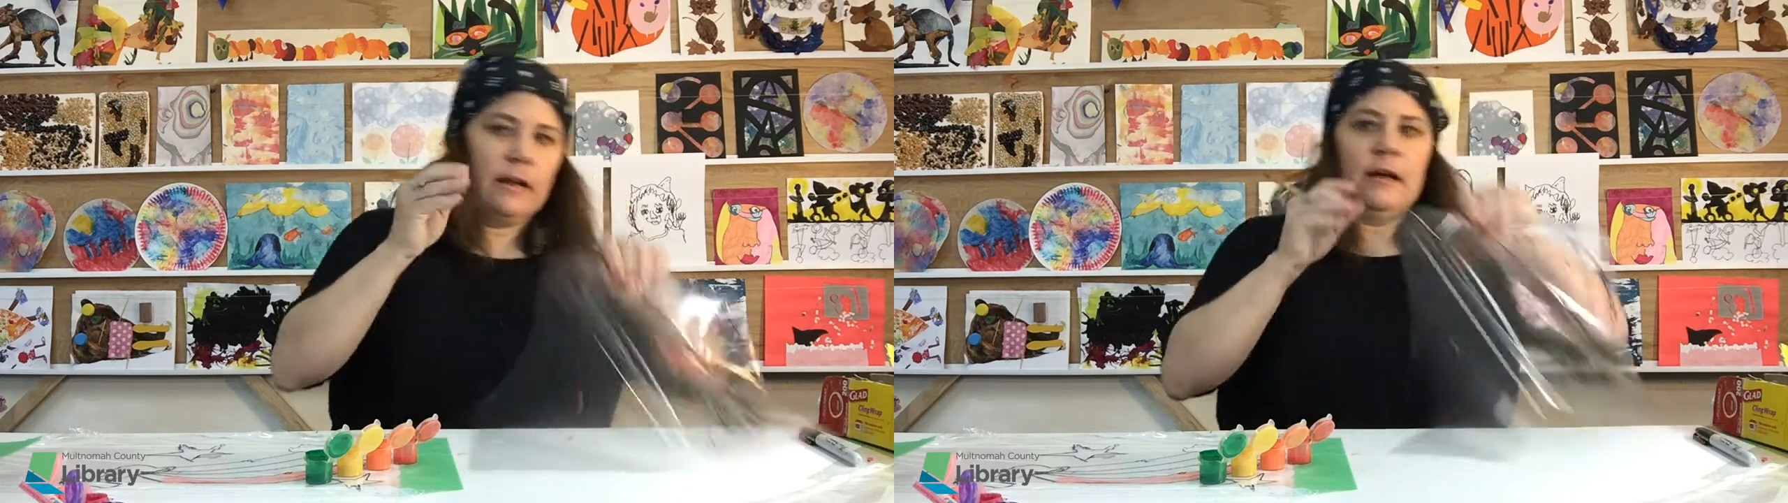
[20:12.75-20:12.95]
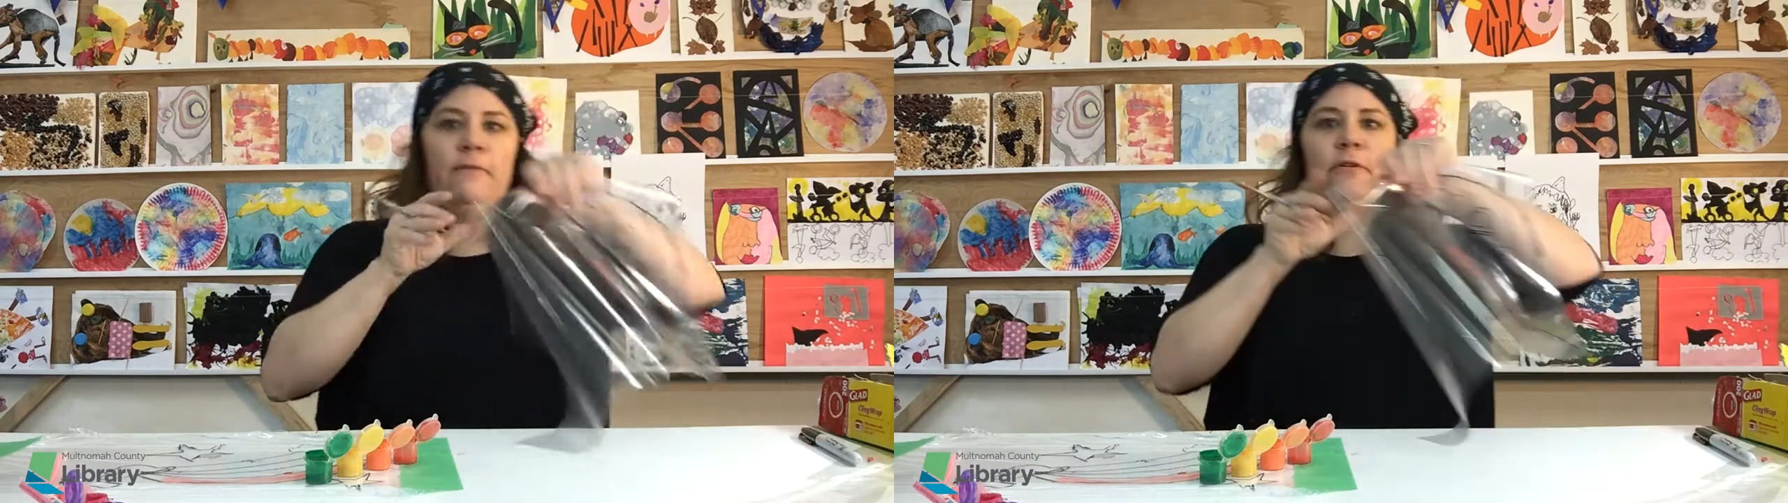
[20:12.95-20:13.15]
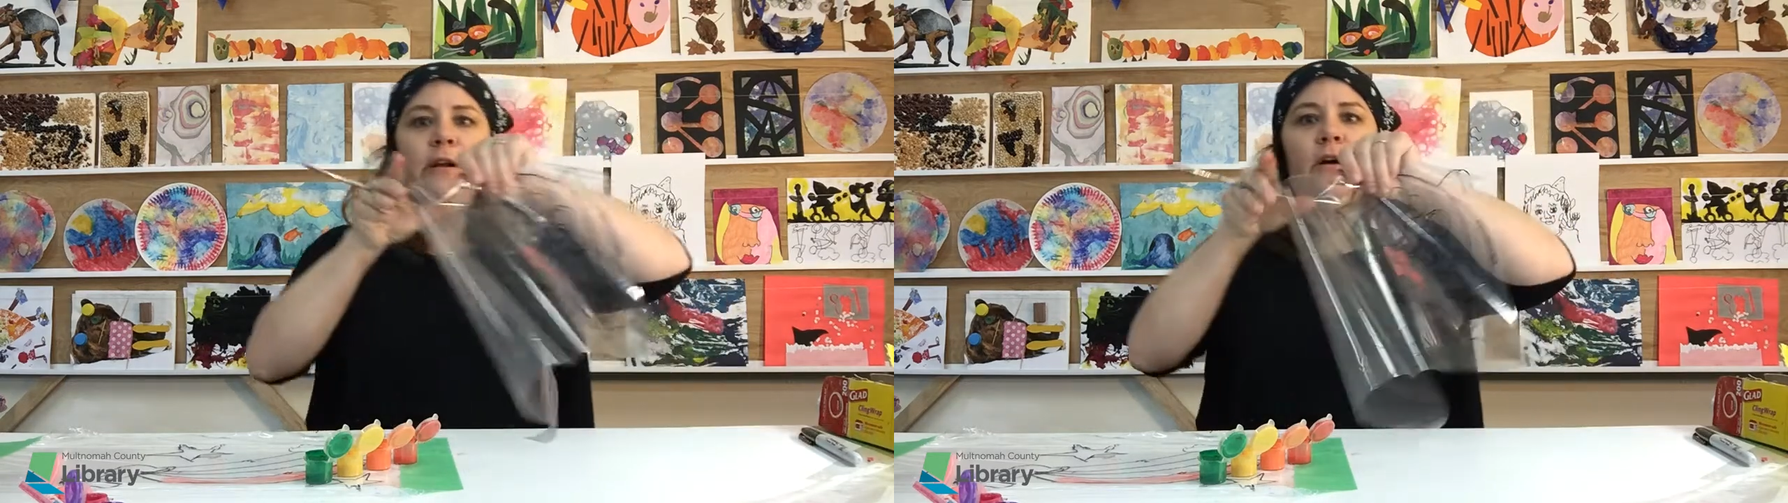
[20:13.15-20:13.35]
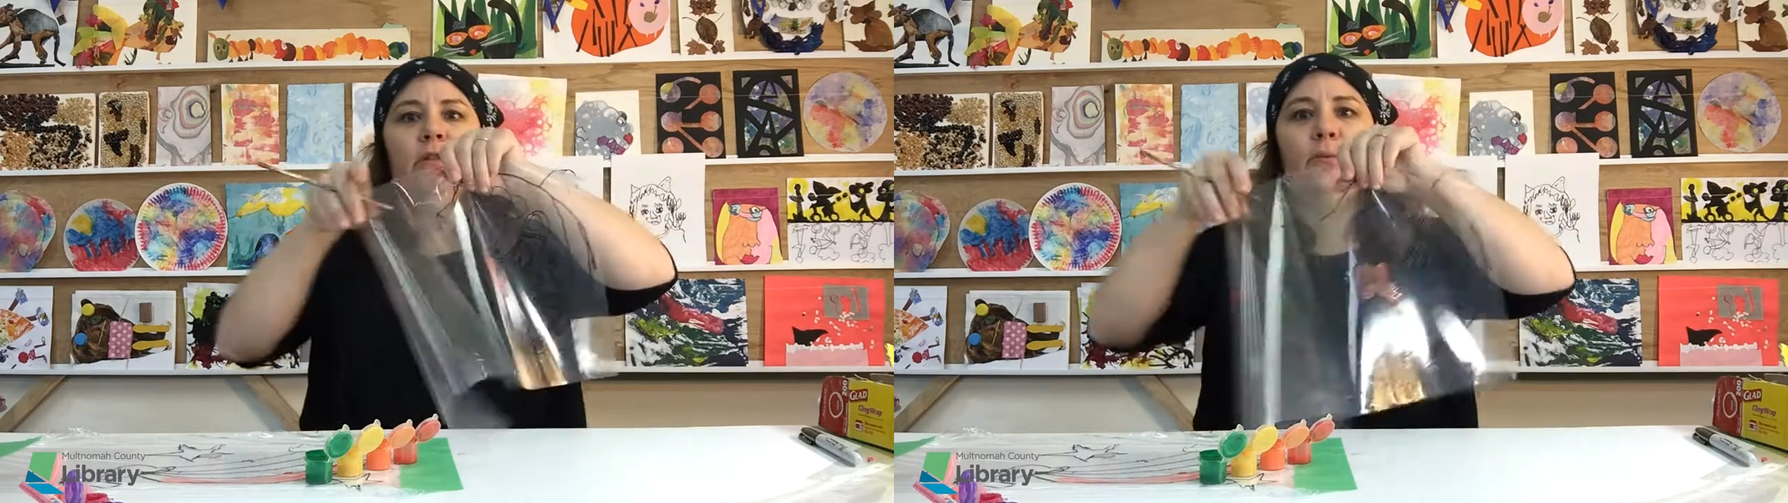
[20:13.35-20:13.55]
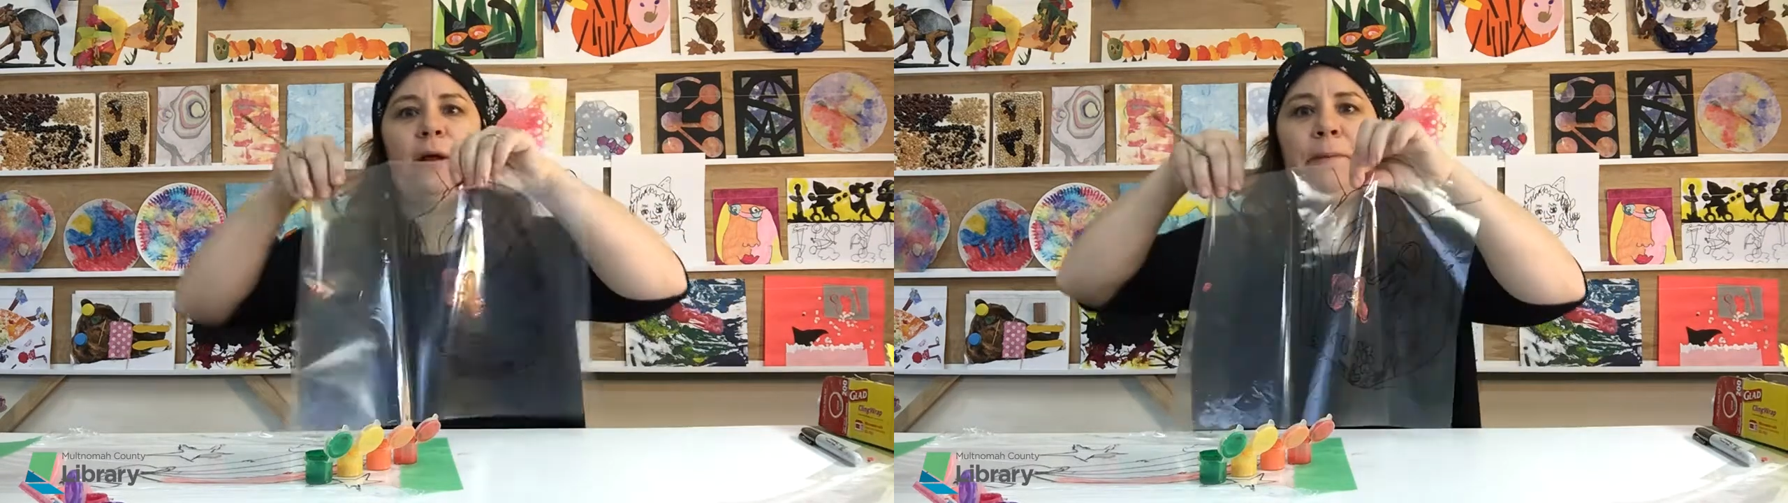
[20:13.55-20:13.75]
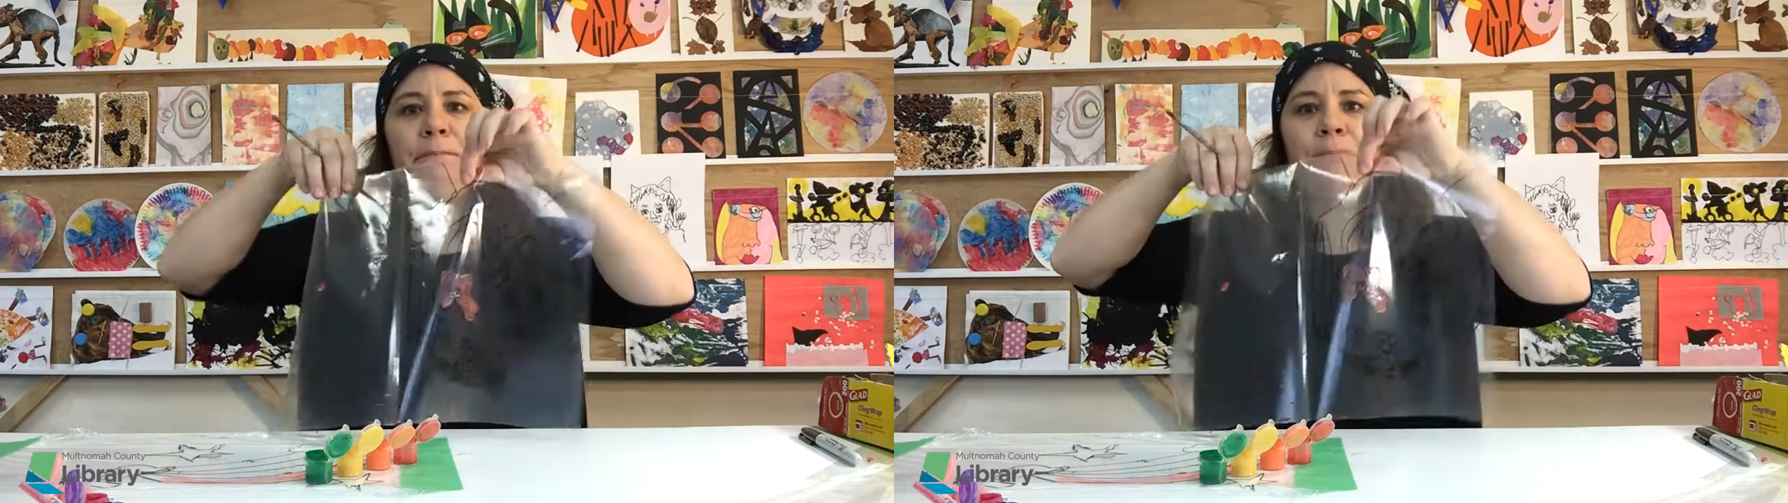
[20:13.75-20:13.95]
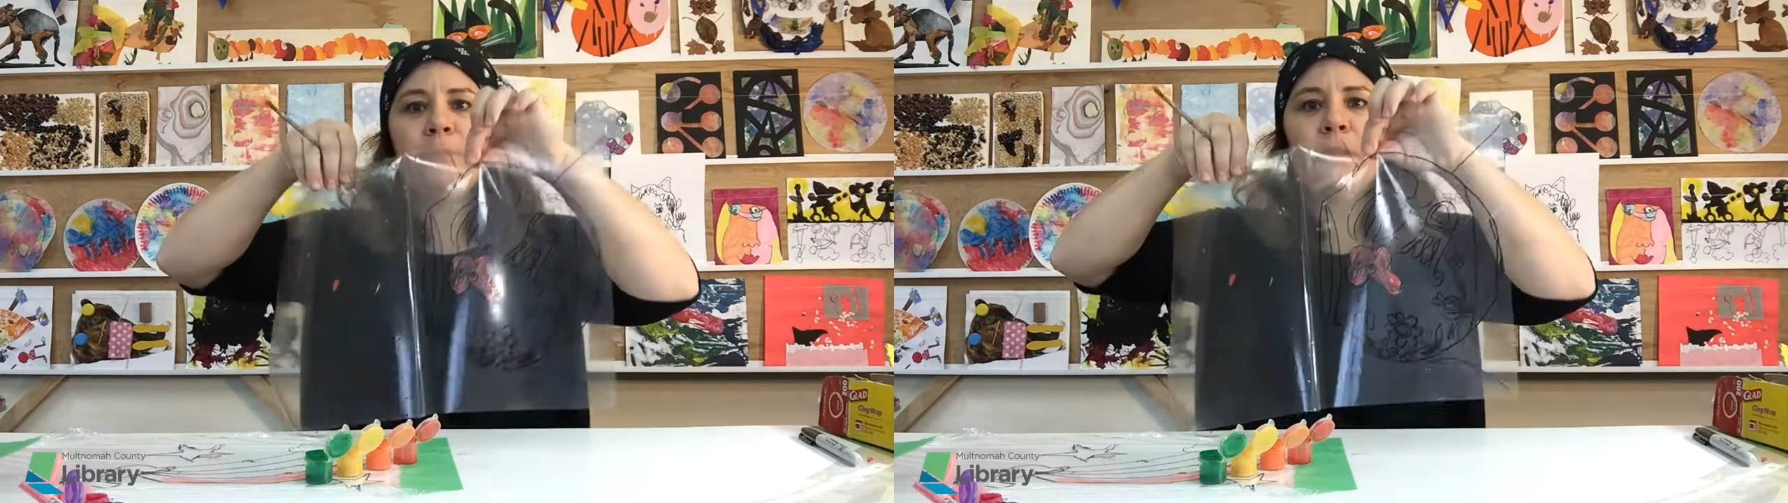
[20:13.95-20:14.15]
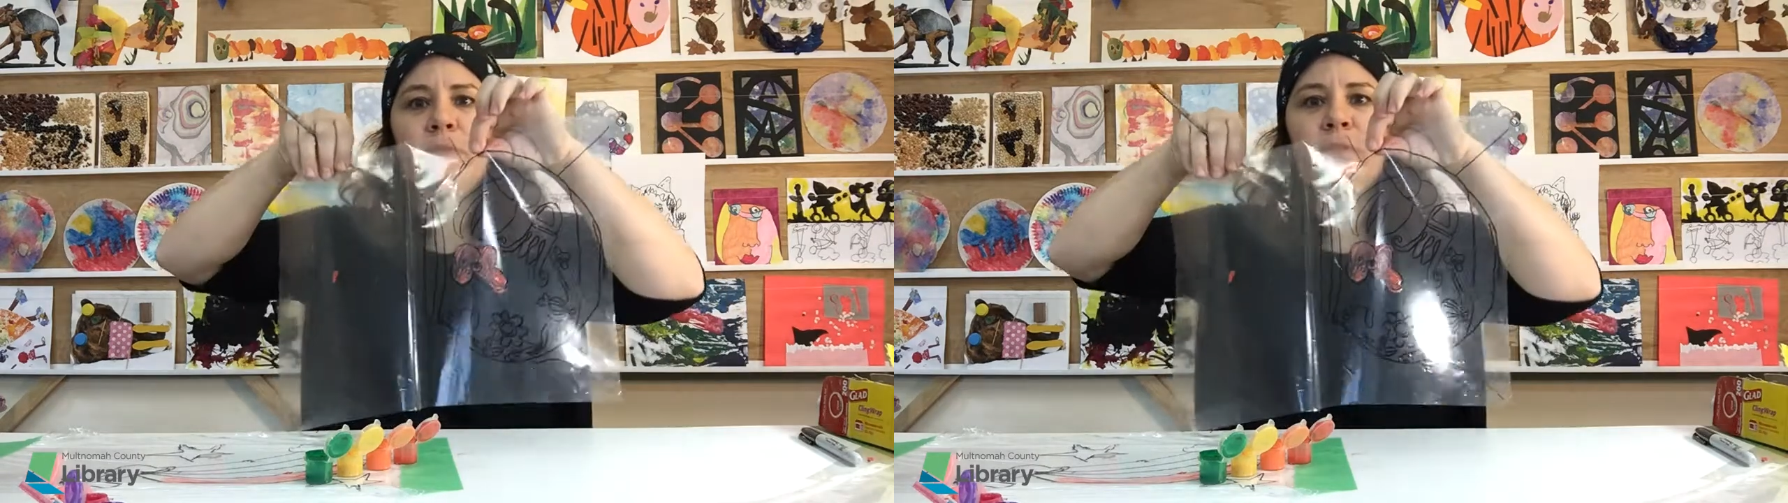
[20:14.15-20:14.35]
covering all the way.
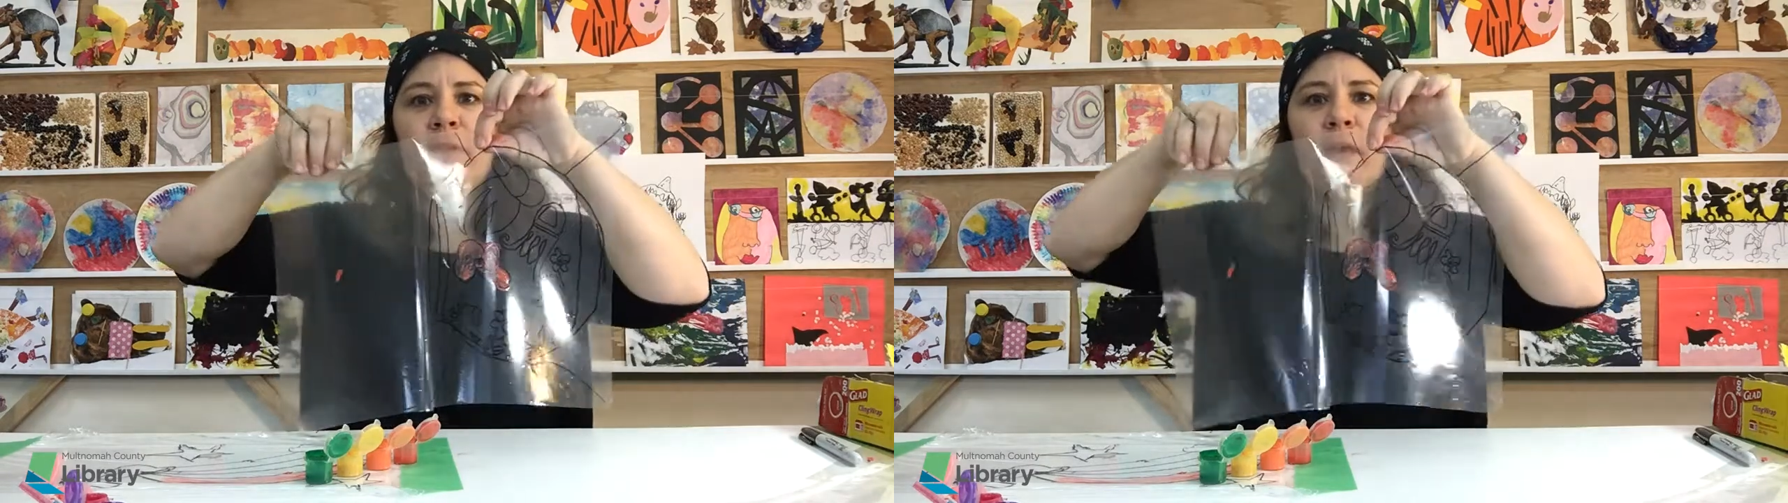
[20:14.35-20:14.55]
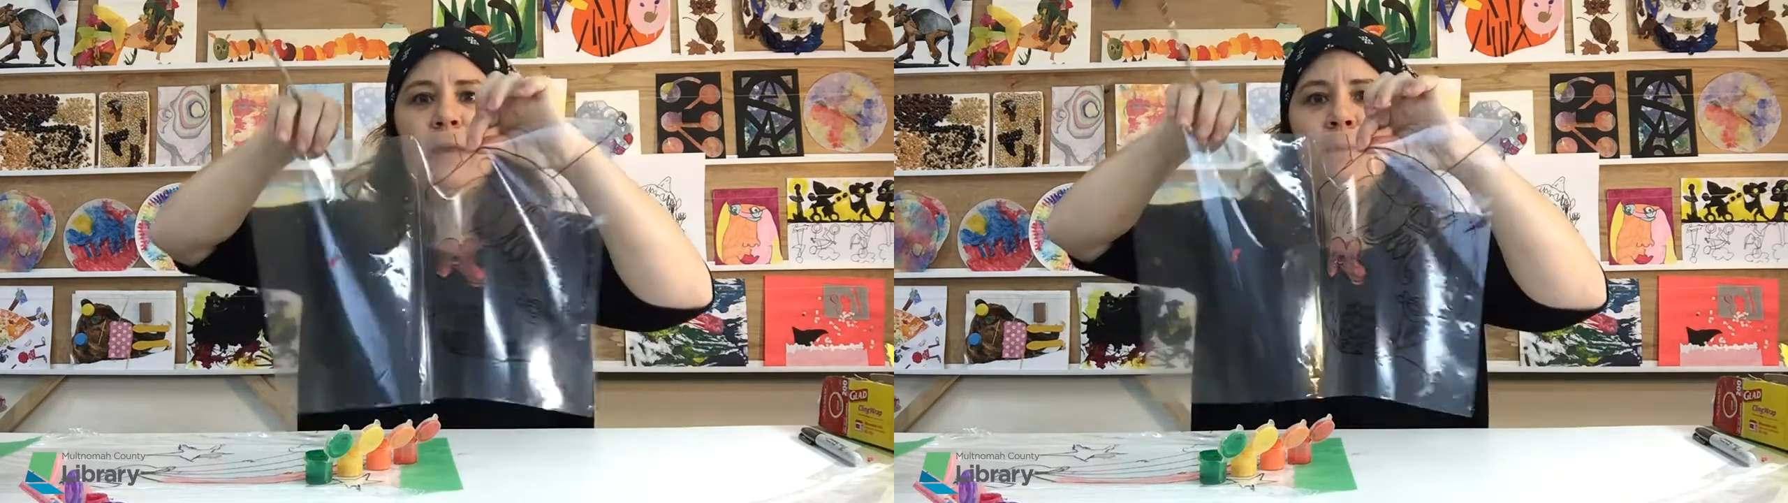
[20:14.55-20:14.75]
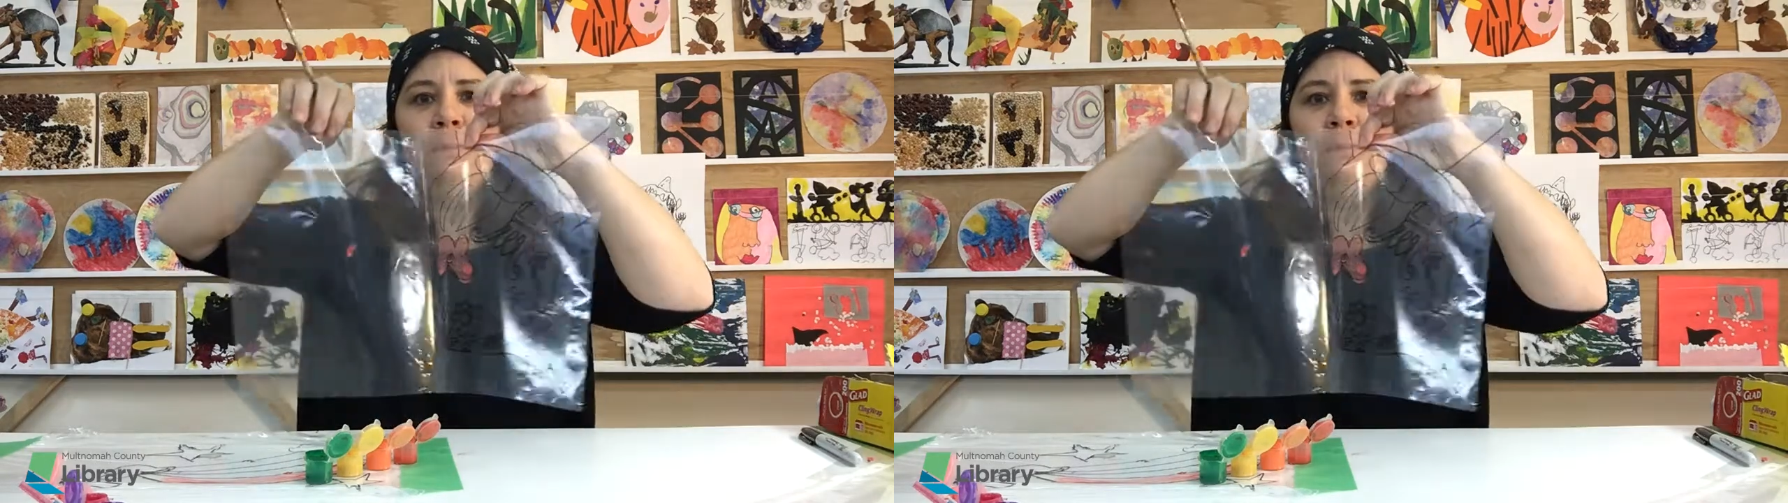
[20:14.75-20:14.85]
You see that?